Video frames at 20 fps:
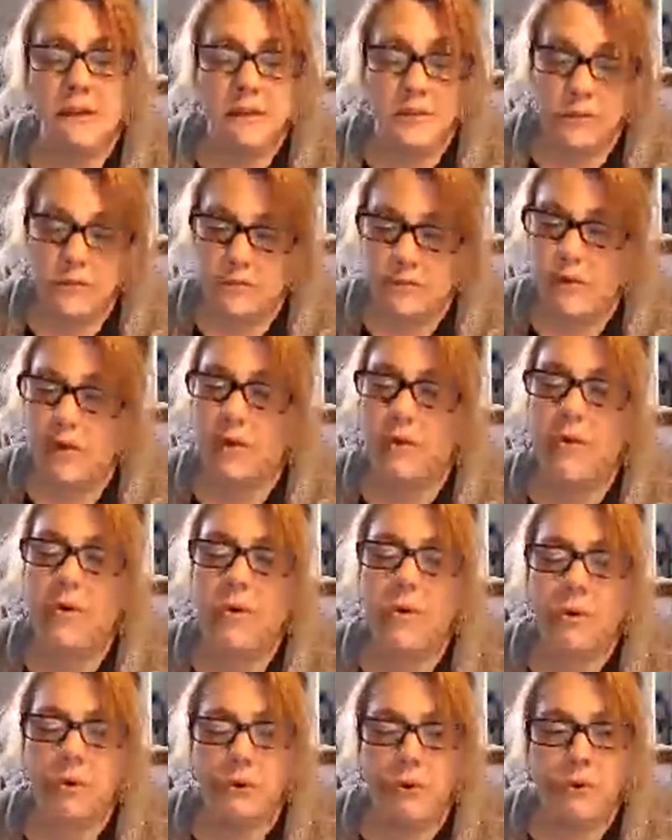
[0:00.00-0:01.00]
So
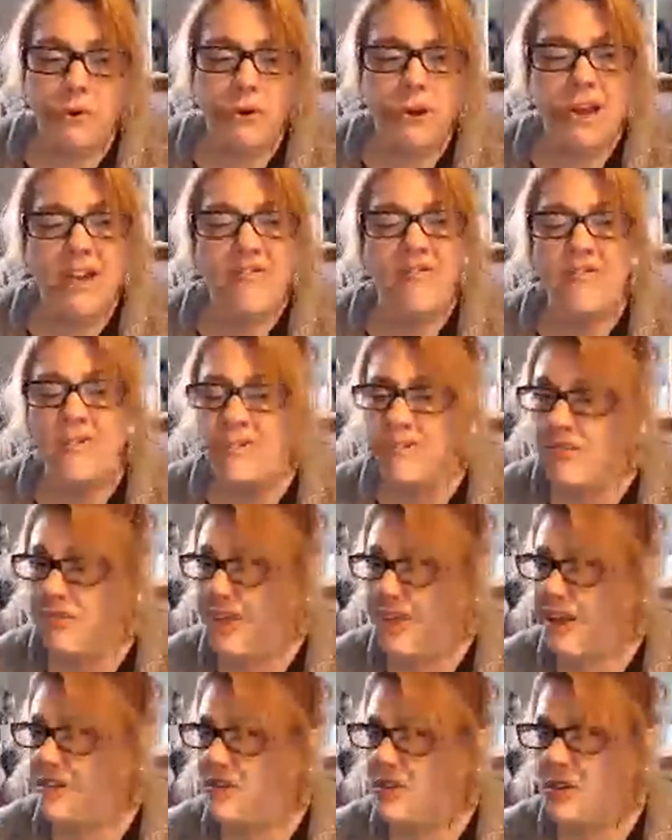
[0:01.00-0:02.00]
if
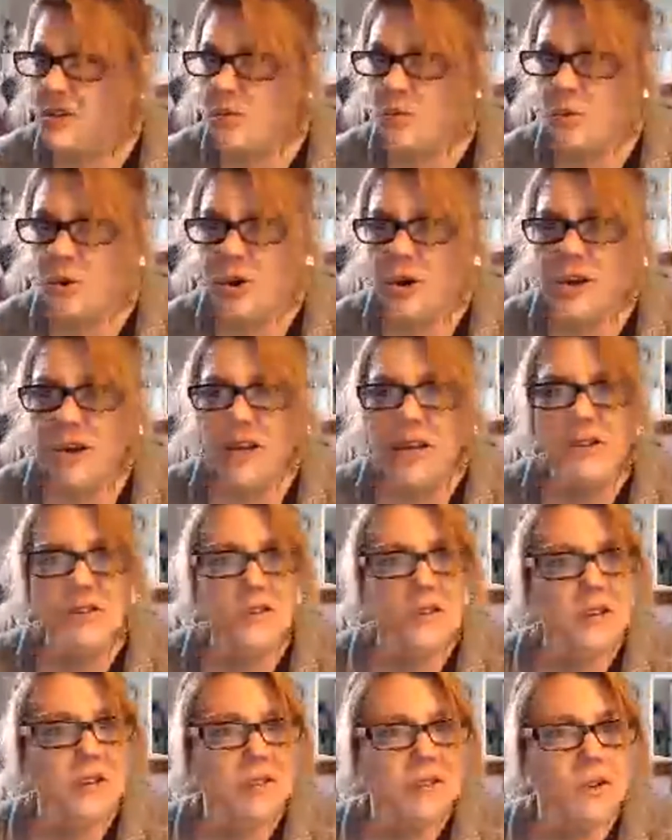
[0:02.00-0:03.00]
things aren't working and
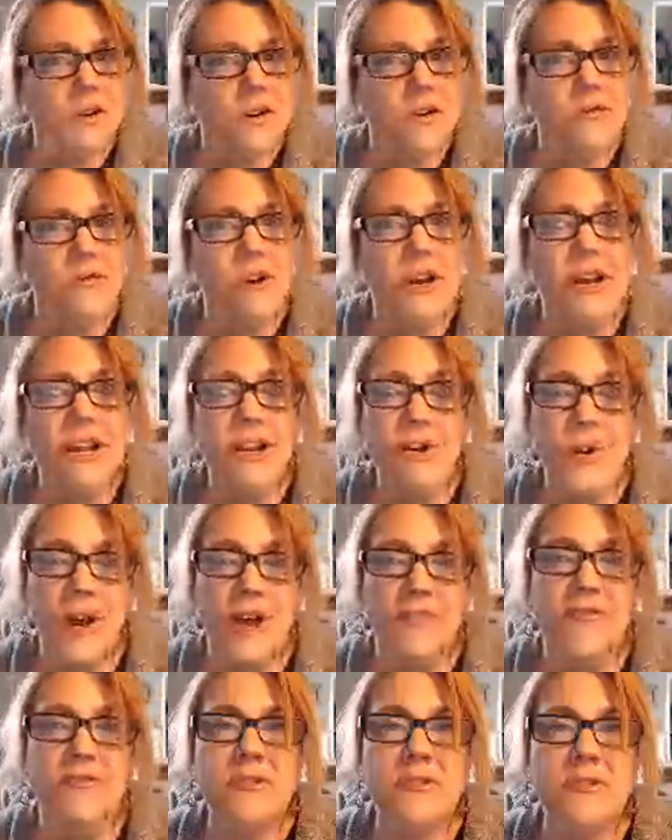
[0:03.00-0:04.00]
things aren't right, you
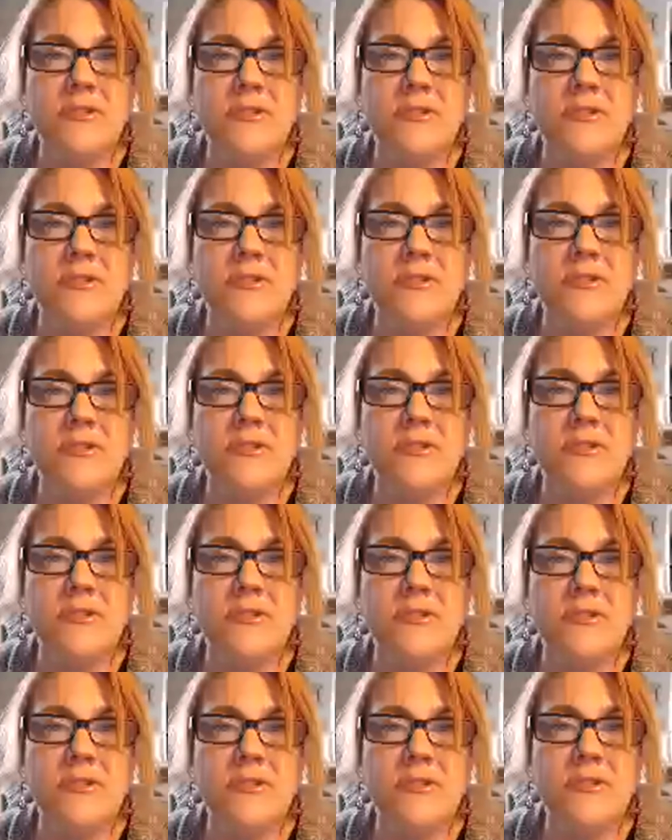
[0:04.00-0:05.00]
have to
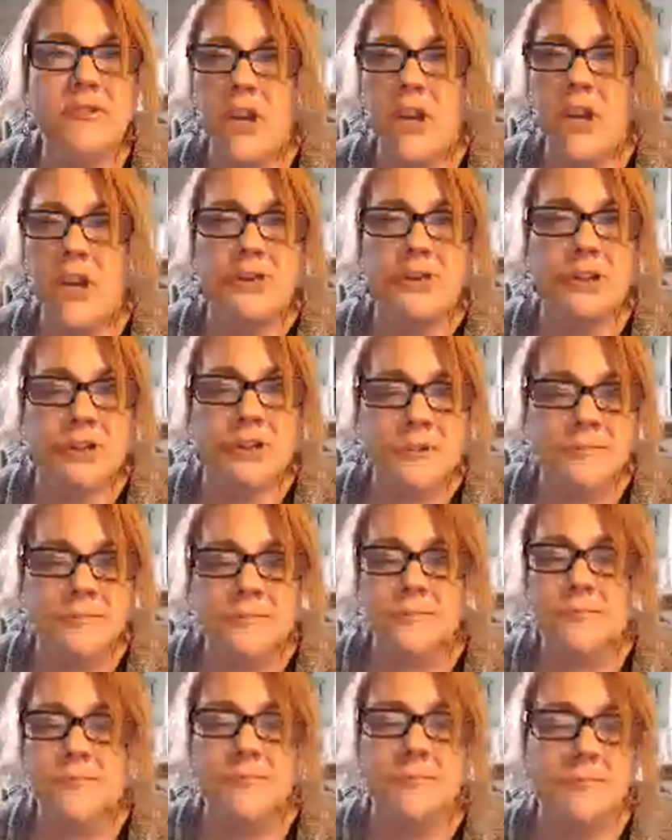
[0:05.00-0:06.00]
make those changes
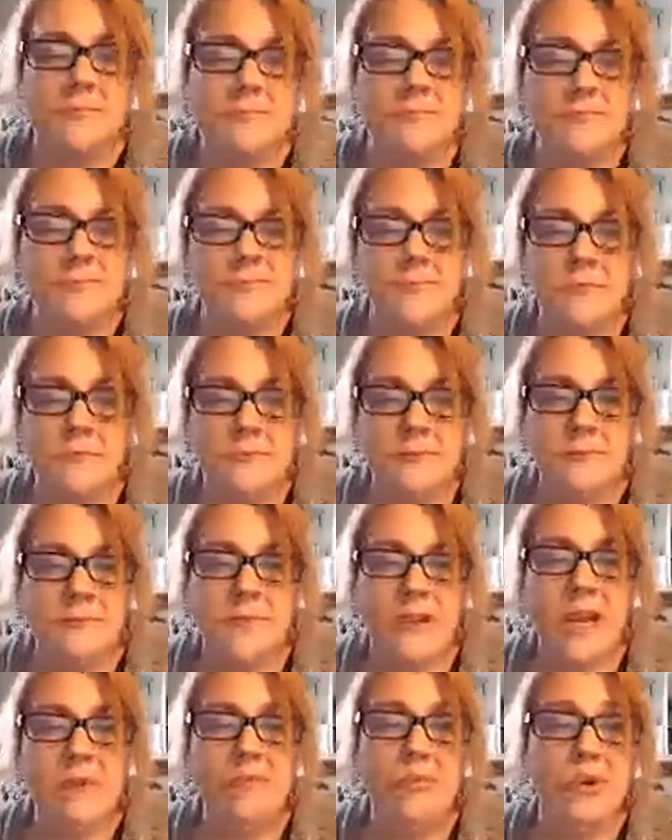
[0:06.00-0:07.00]

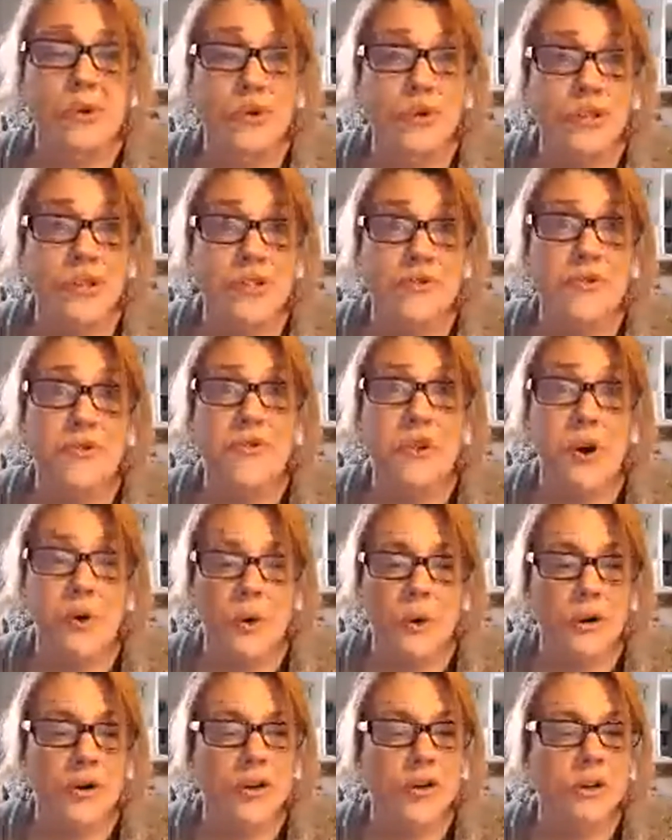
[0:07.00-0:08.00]
and proceed
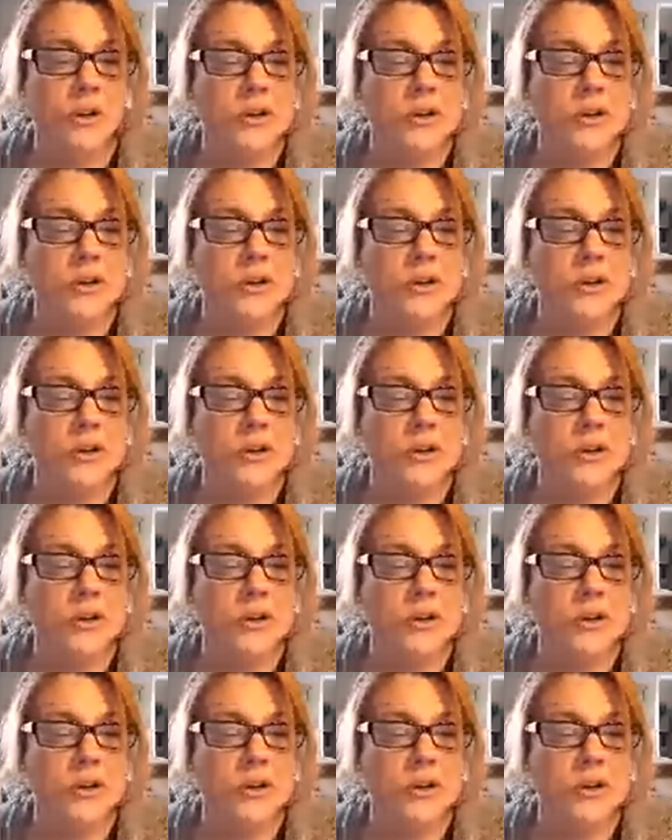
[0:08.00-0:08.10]
forward.